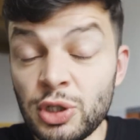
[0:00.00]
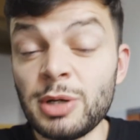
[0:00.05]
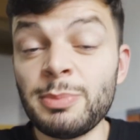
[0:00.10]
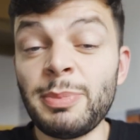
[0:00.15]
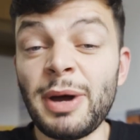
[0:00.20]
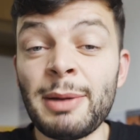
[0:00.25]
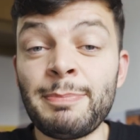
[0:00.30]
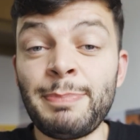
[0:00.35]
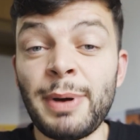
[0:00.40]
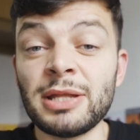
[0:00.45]
you can
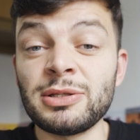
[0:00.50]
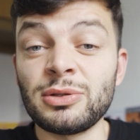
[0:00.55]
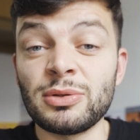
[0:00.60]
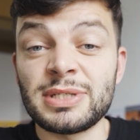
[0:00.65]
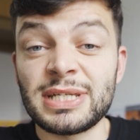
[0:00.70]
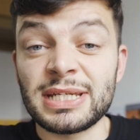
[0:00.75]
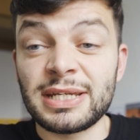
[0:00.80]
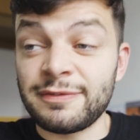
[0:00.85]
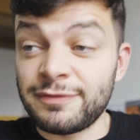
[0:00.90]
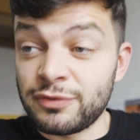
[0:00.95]
buy a bundle
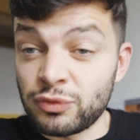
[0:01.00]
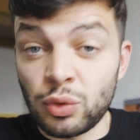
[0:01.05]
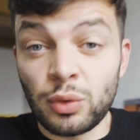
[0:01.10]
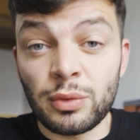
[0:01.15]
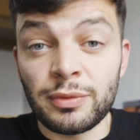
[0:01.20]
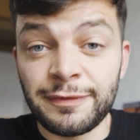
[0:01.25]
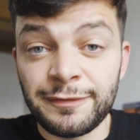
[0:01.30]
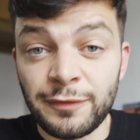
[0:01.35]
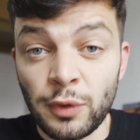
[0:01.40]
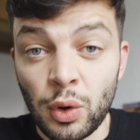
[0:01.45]
ticket for
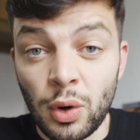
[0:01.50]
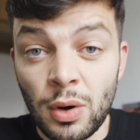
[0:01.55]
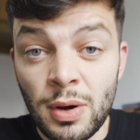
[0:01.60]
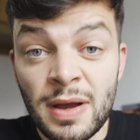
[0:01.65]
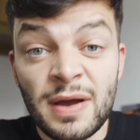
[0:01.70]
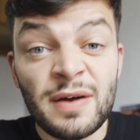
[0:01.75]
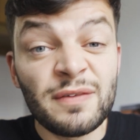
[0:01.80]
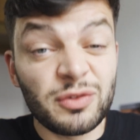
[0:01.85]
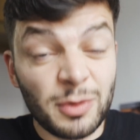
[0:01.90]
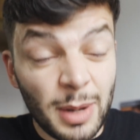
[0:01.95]
all four
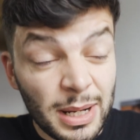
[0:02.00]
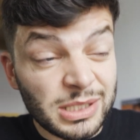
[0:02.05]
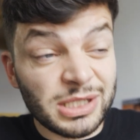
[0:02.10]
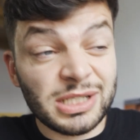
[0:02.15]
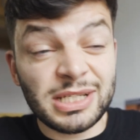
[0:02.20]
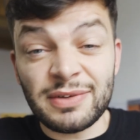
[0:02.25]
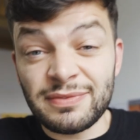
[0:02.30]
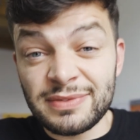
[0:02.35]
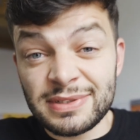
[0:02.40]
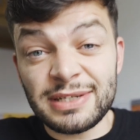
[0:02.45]
for about
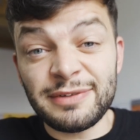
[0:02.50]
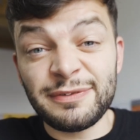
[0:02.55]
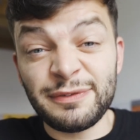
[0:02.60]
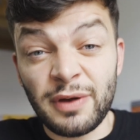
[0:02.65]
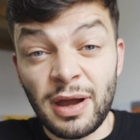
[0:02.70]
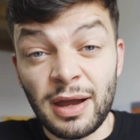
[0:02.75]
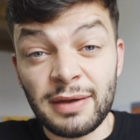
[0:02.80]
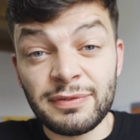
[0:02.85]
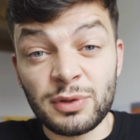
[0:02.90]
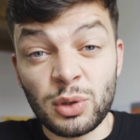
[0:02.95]

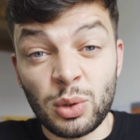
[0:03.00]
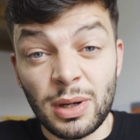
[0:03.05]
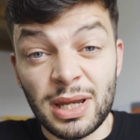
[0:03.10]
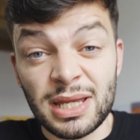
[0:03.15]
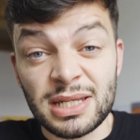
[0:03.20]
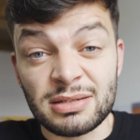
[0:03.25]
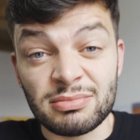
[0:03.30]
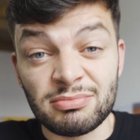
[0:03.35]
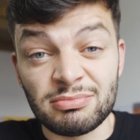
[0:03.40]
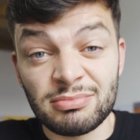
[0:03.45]
75
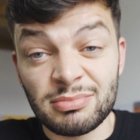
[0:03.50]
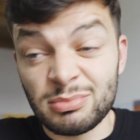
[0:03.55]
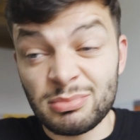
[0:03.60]
quid.